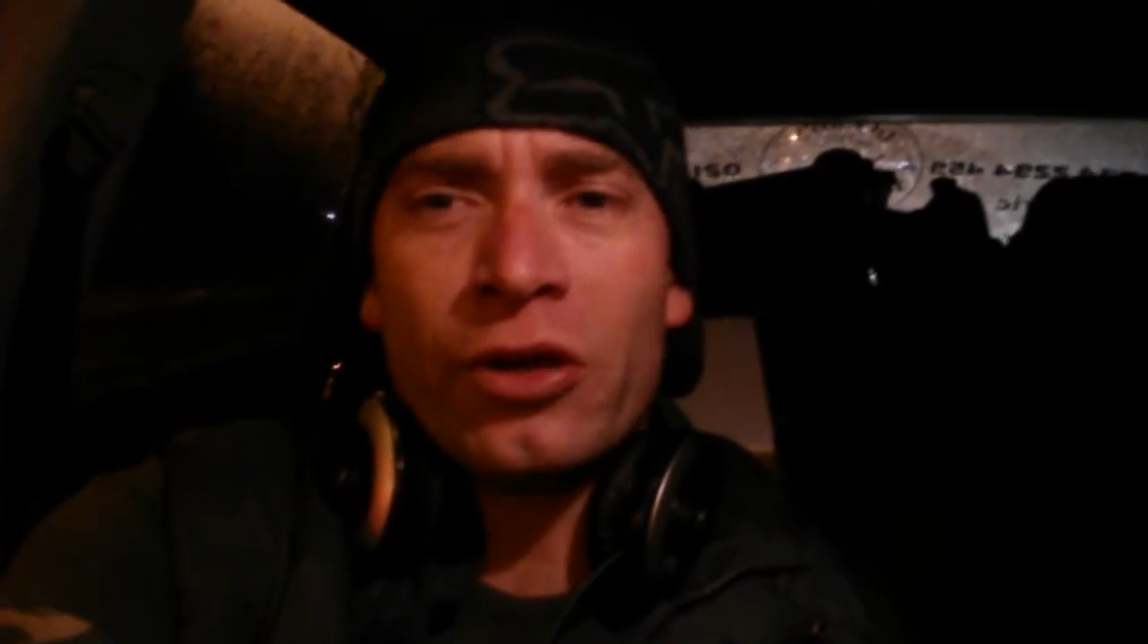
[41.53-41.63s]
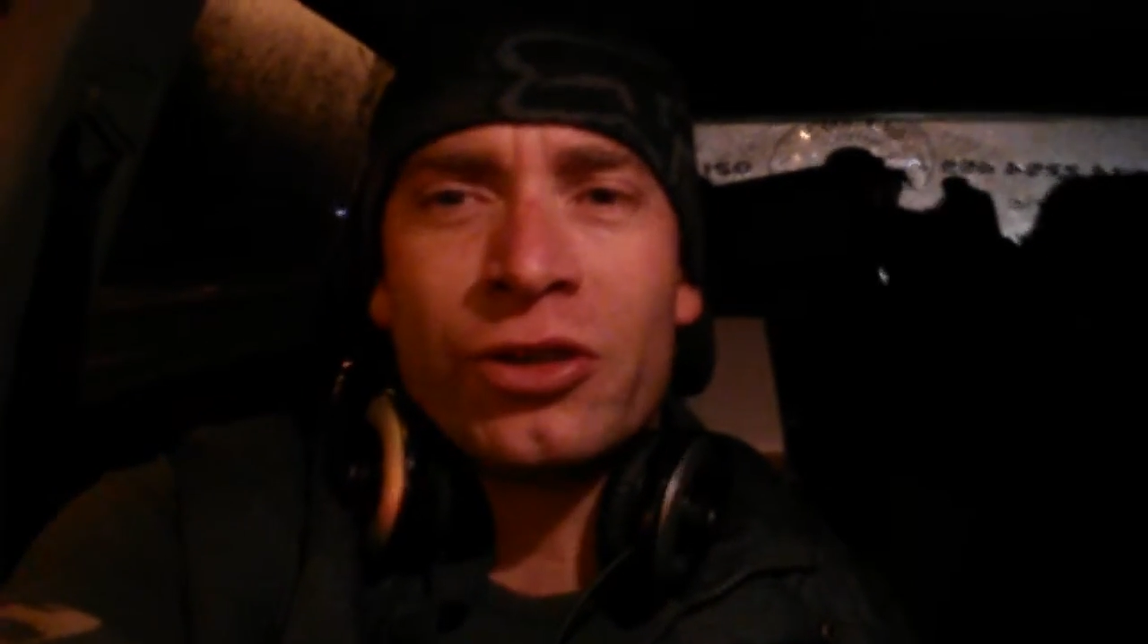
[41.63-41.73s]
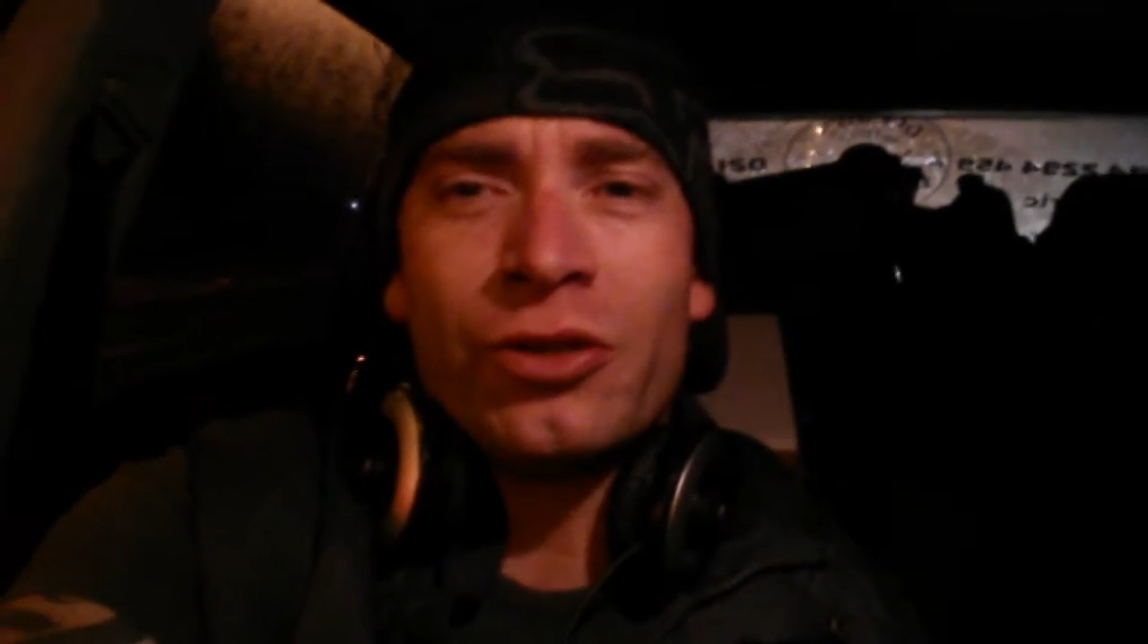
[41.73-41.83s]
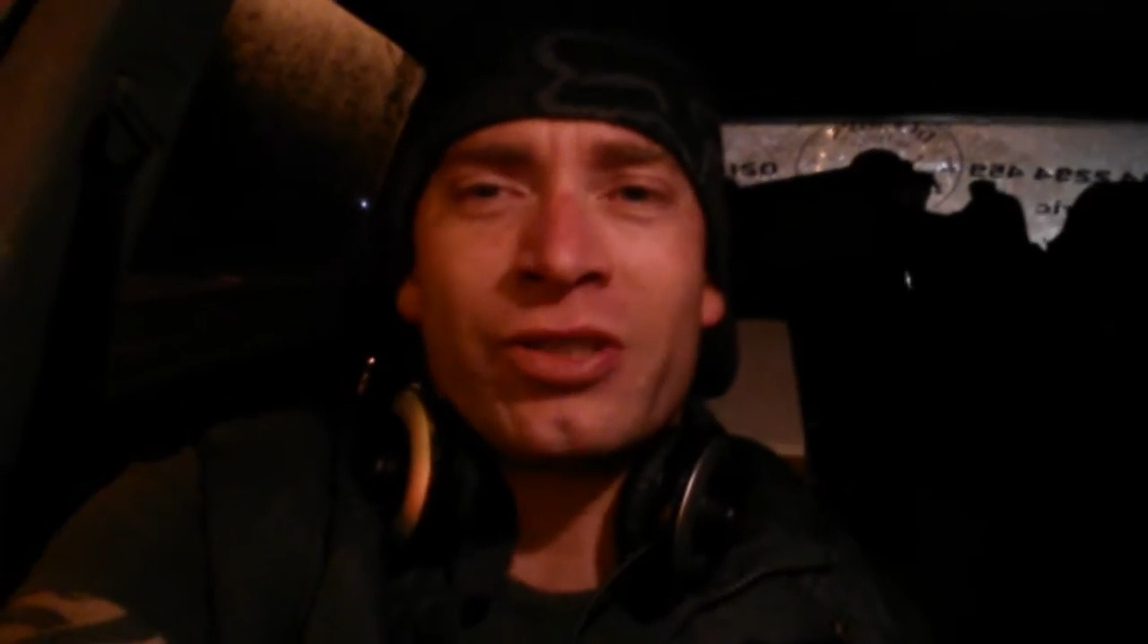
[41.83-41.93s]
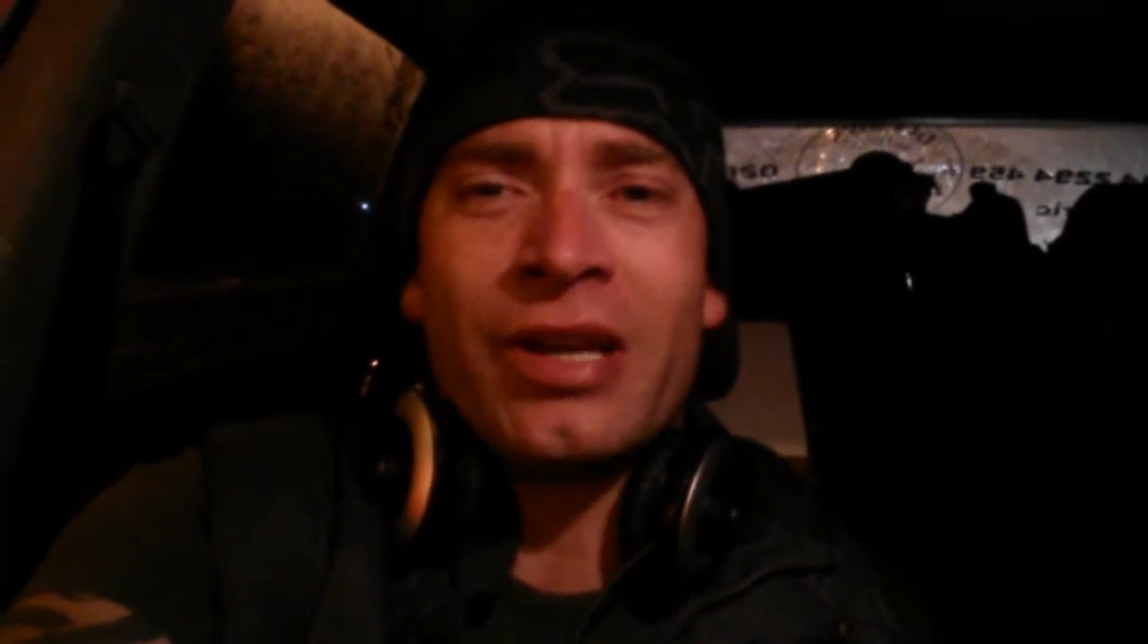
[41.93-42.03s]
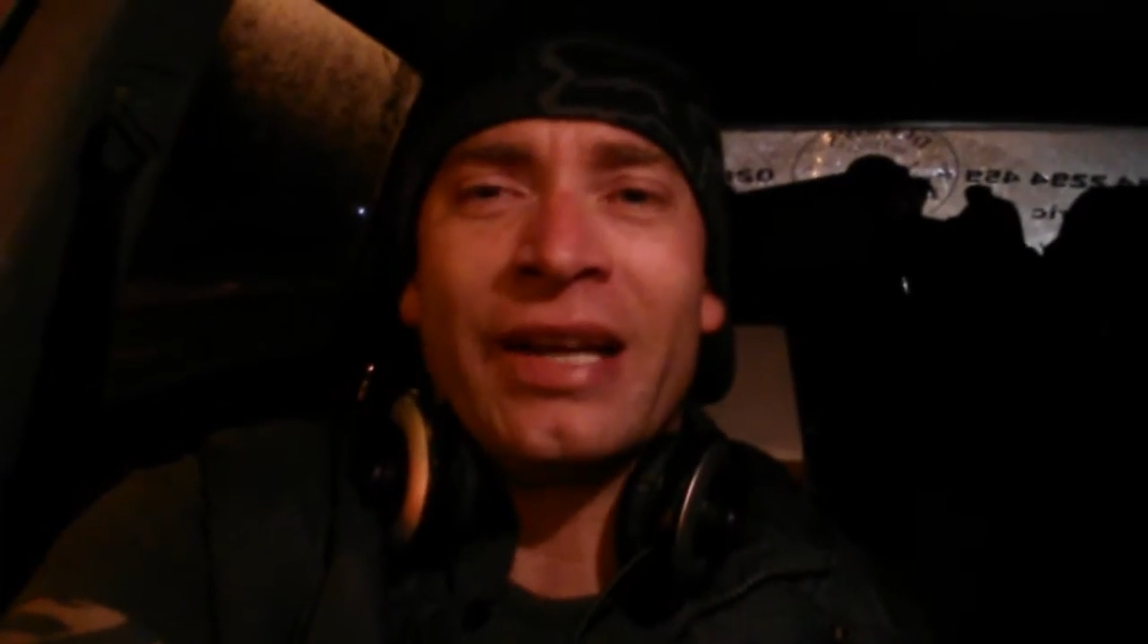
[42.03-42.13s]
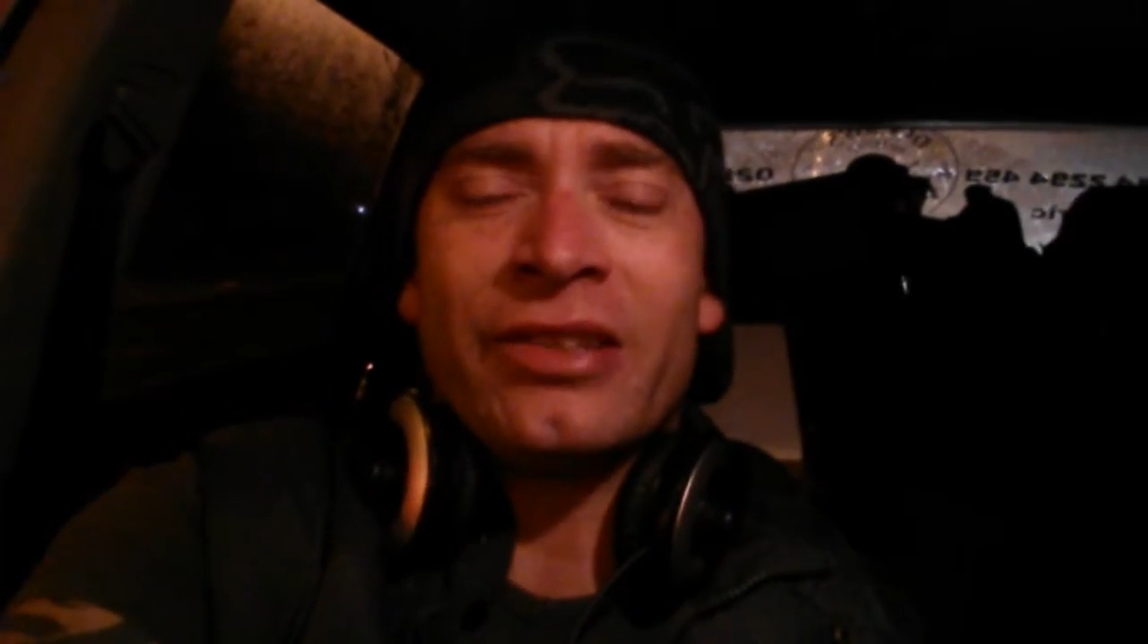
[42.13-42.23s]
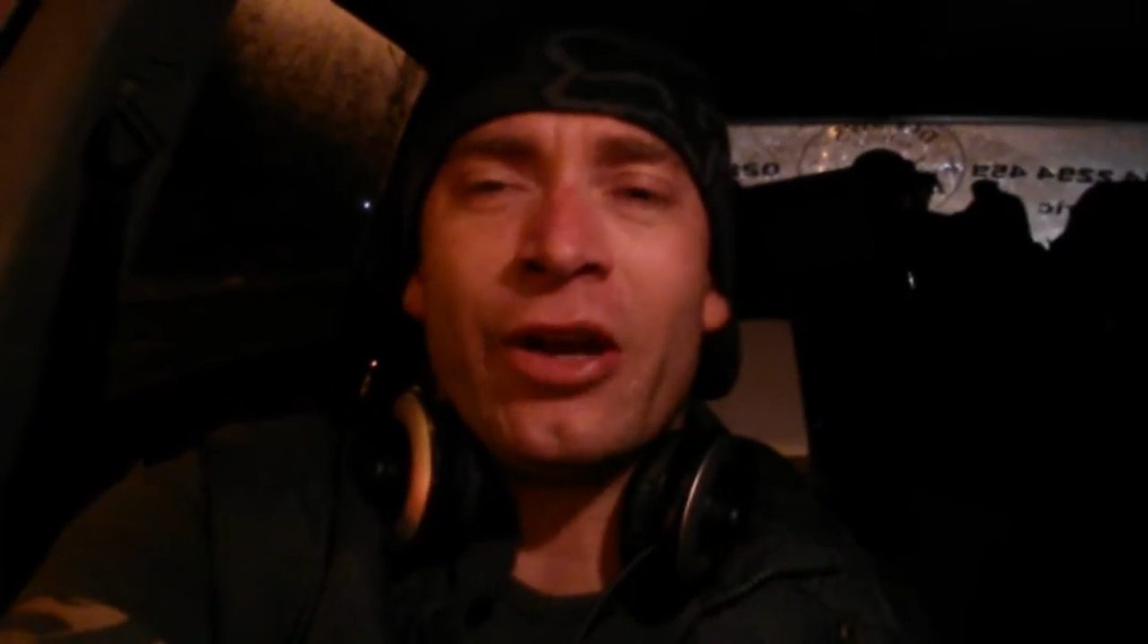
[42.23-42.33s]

own tunes tonight and